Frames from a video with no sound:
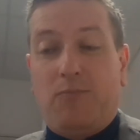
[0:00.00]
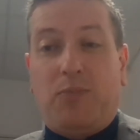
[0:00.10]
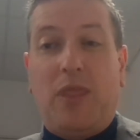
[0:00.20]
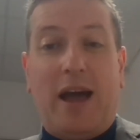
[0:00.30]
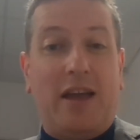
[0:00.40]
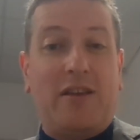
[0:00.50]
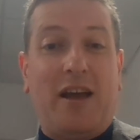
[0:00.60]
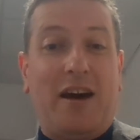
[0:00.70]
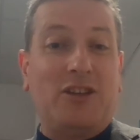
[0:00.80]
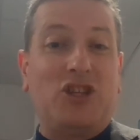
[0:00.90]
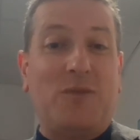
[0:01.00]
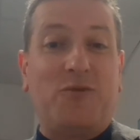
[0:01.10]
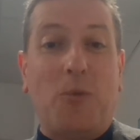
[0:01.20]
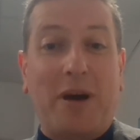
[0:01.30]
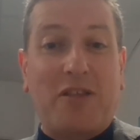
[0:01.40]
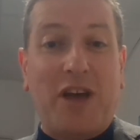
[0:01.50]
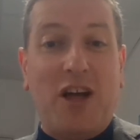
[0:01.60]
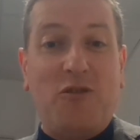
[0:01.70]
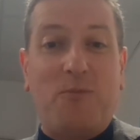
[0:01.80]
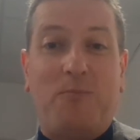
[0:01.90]
That is a hardship for
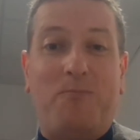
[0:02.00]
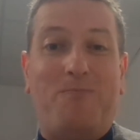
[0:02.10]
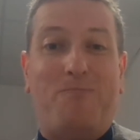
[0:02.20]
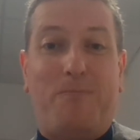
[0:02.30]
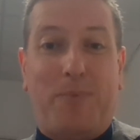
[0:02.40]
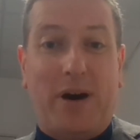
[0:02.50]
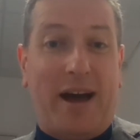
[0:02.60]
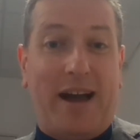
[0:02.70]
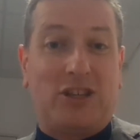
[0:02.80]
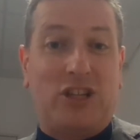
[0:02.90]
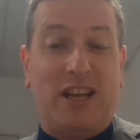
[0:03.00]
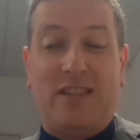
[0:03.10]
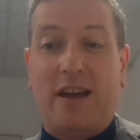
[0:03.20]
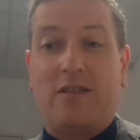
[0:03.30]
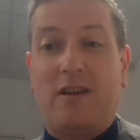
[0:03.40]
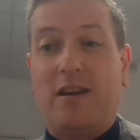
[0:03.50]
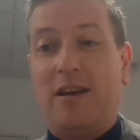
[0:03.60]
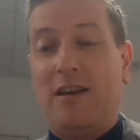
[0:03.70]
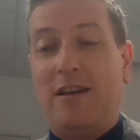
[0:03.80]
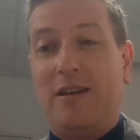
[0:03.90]
myself, but actually that's
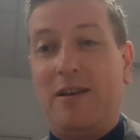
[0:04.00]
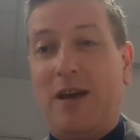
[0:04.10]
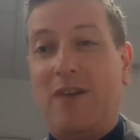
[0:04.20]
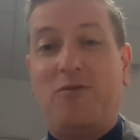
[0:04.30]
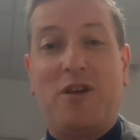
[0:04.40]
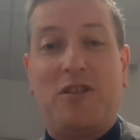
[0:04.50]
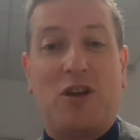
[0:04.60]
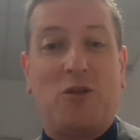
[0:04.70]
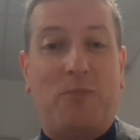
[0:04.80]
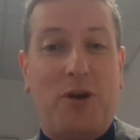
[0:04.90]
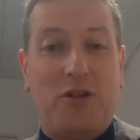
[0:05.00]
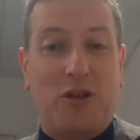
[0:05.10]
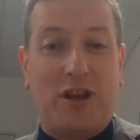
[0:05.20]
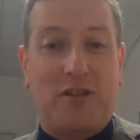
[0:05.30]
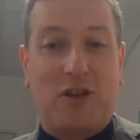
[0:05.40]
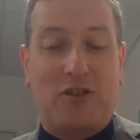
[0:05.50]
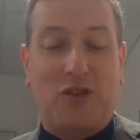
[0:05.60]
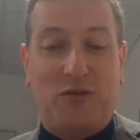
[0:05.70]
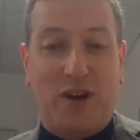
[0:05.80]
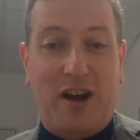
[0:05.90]
a every single person has got
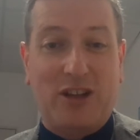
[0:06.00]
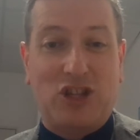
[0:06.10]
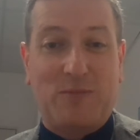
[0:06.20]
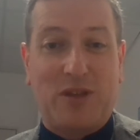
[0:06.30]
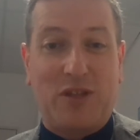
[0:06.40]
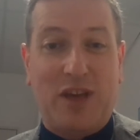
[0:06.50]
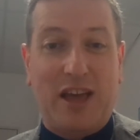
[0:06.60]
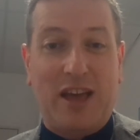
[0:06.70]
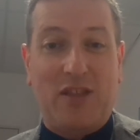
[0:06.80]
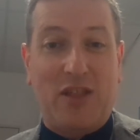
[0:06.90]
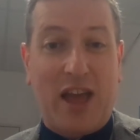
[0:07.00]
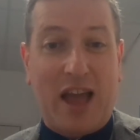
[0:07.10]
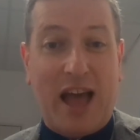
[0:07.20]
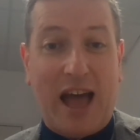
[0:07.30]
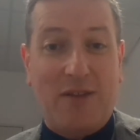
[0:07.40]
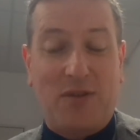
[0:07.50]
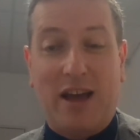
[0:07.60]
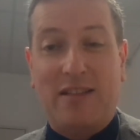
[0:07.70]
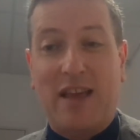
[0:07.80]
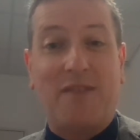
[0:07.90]
different hardships that they that they have
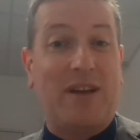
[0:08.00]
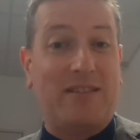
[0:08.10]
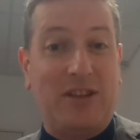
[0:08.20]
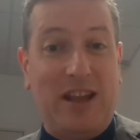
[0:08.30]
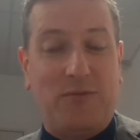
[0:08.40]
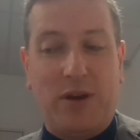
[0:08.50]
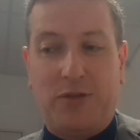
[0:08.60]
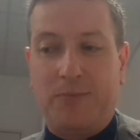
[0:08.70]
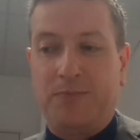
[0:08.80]
and have had to live with